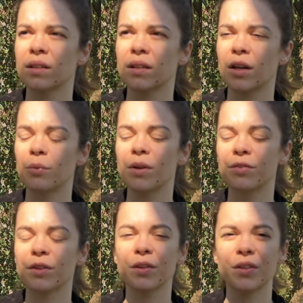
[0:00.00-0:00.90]
I really
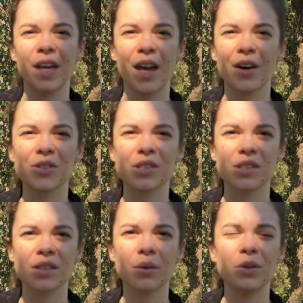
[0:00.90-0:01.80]
feel the chaos
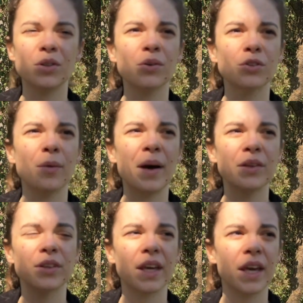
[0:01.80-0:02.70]
that we talked about,
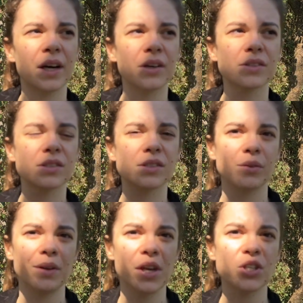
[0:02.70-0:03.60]
the chaos
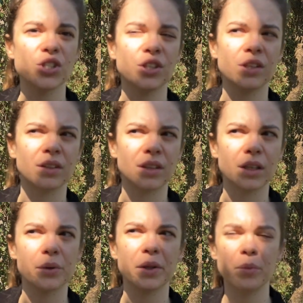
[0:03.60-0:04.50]
creation and the
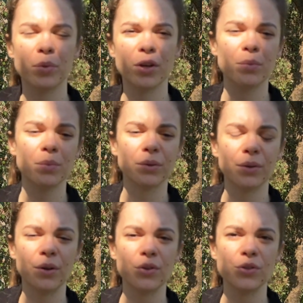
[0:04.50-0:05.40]
equilibrium
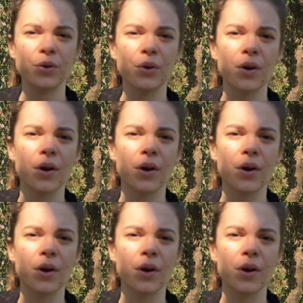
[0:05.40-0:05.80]
between the two.